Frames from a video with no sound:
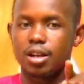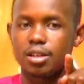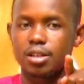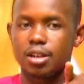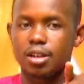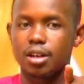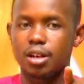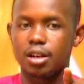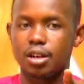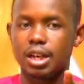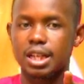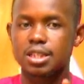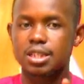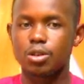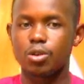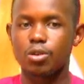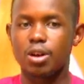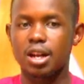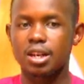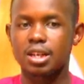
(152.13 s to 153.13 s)
let's look
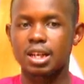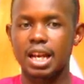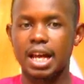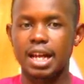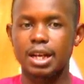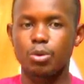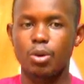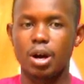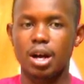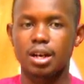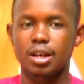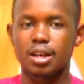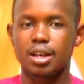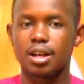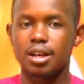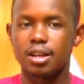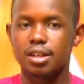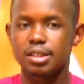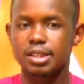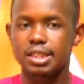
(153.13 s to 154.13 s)
at line 1.
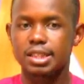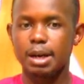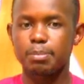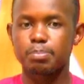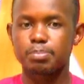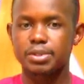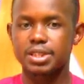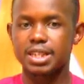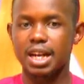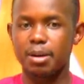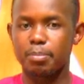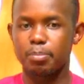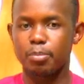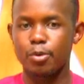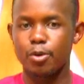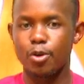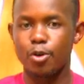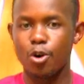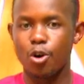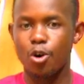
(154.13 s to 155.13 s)
Tap, tap
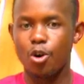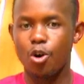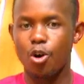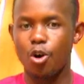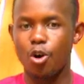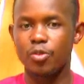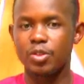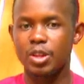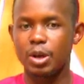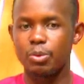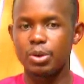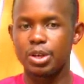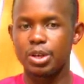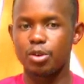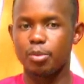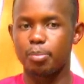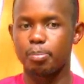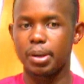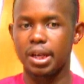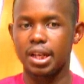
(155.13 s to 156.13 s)
on the window
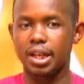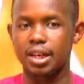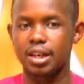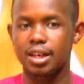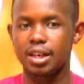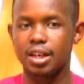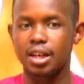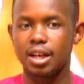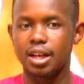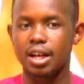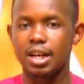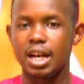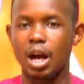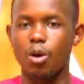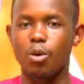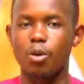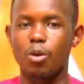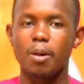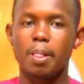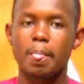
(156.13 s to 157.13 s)
pane. Now,
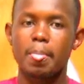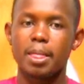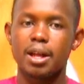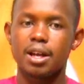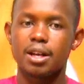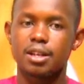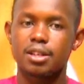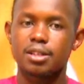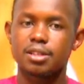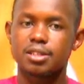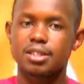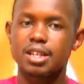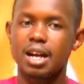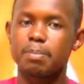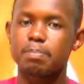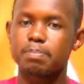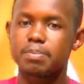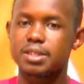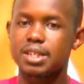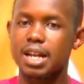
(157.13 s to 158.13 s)
tap,
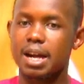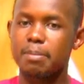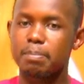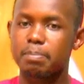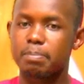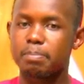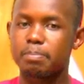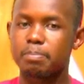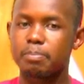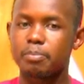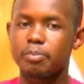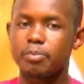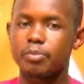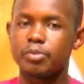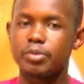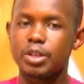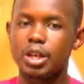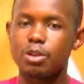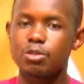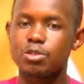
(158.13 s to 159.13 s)
tap, the
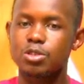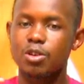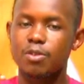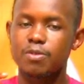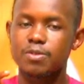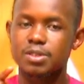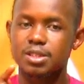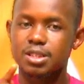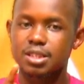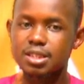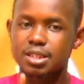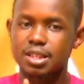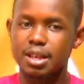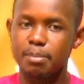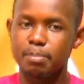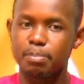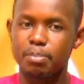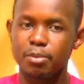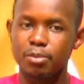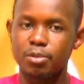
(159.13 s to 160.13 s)
use of
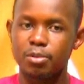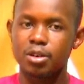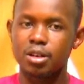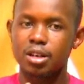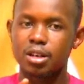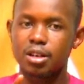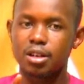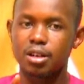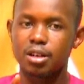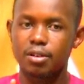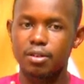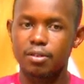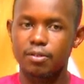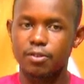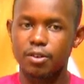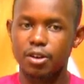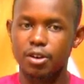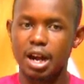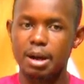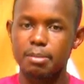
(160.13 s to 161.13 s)
simple
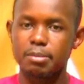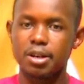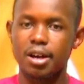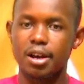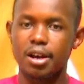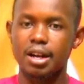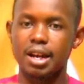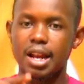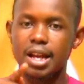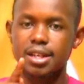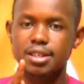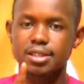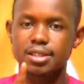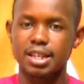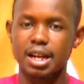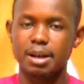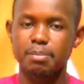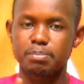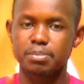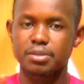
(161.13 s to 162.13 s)
vocabulary like tap,
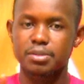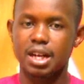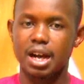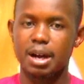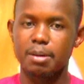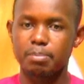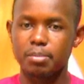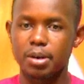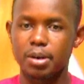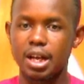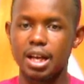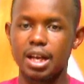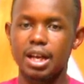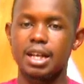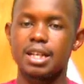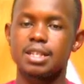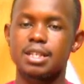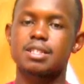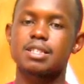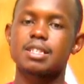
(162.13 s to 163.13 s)
tap is
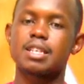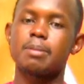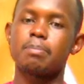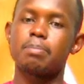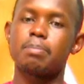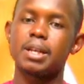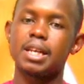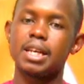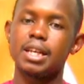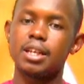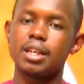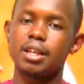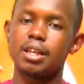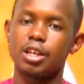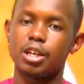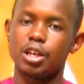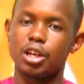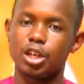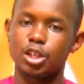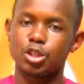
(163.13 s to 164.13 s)
simply
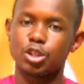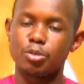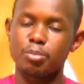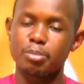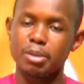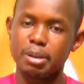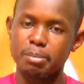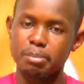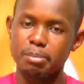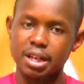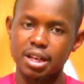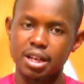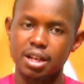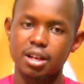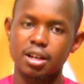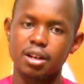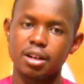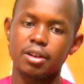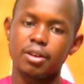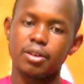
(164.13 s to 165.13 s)
to mimic
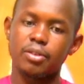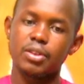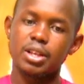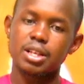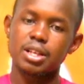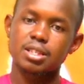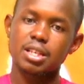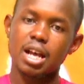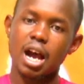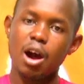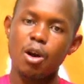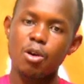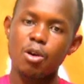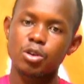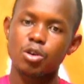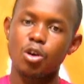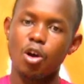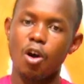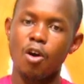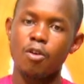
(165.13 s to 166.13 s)
the sound
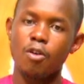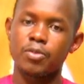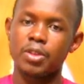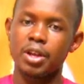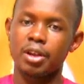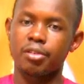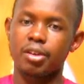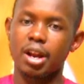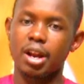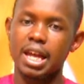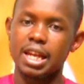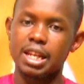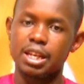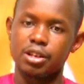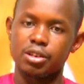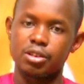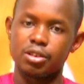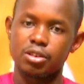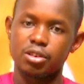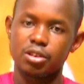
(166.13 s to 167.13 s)
of the rain
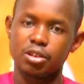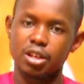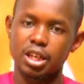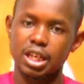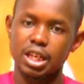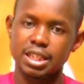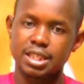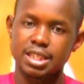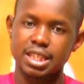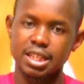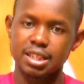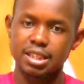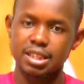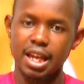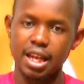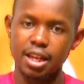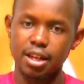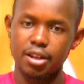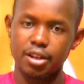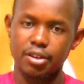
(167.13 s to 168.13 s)
hitting
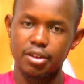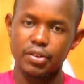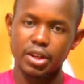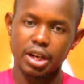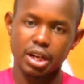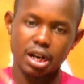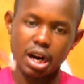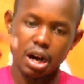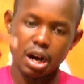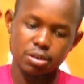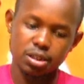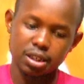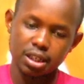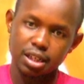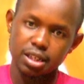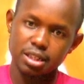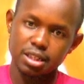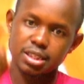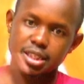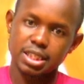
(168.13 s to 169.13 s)
the ground.
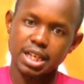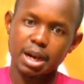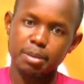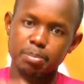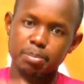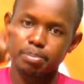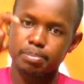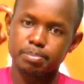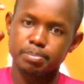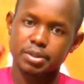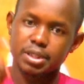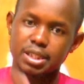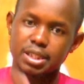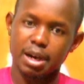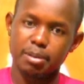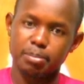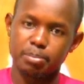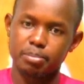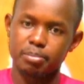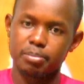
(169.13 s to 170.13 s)
Tap, tap
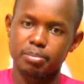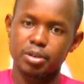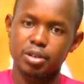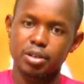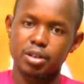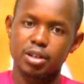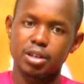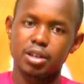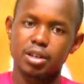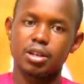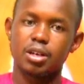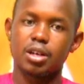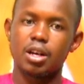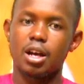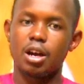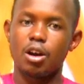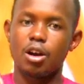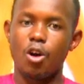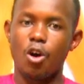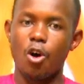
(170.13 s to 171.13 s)

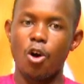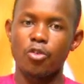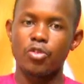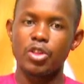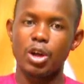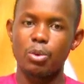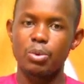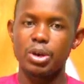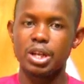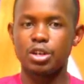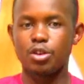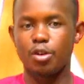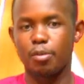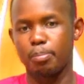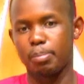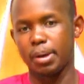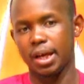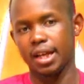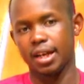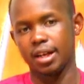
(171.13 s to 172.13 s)
on the window
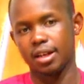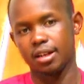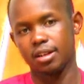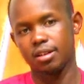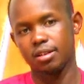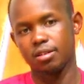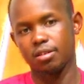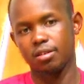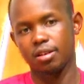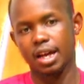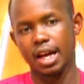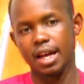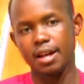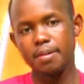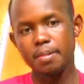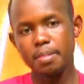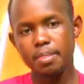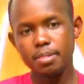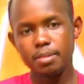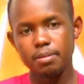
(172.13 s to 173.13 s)
pane. Okay?
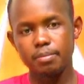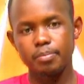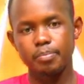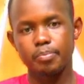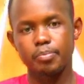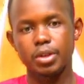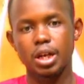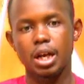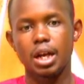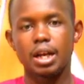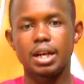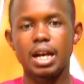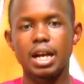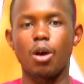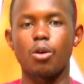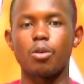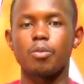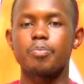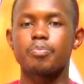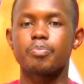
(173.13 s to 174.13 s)
Now,
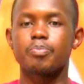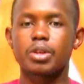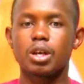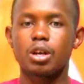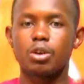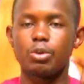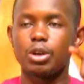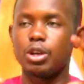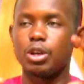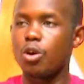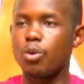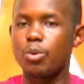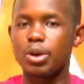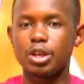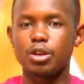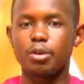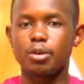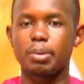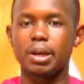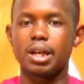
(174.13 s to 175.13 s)
we know window
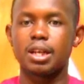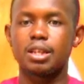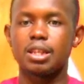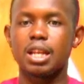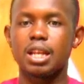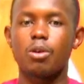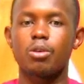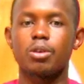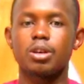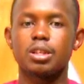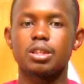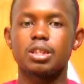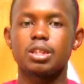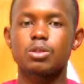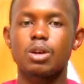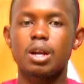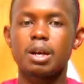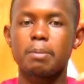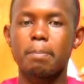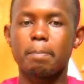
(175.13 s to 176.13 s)
pane. Now, this one
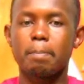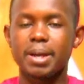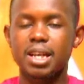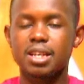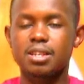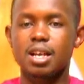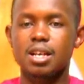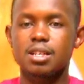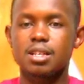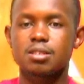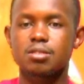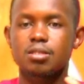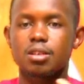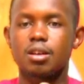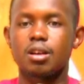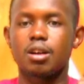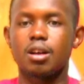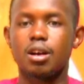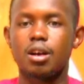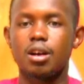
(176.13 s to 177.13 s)
pictures
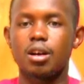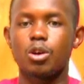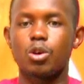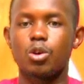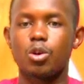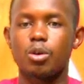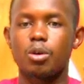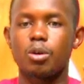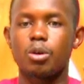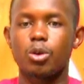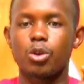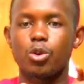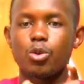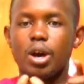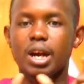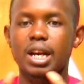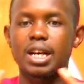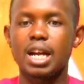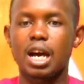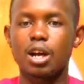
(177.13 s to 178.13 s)
you are in
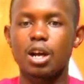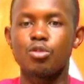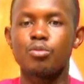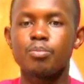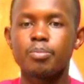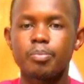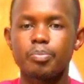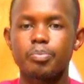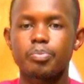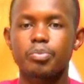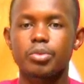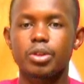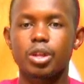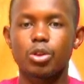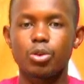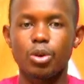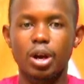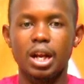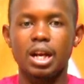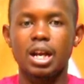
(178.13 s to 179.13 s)
a
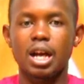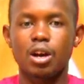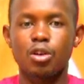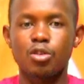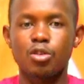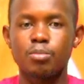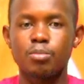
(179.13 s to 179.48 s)
room,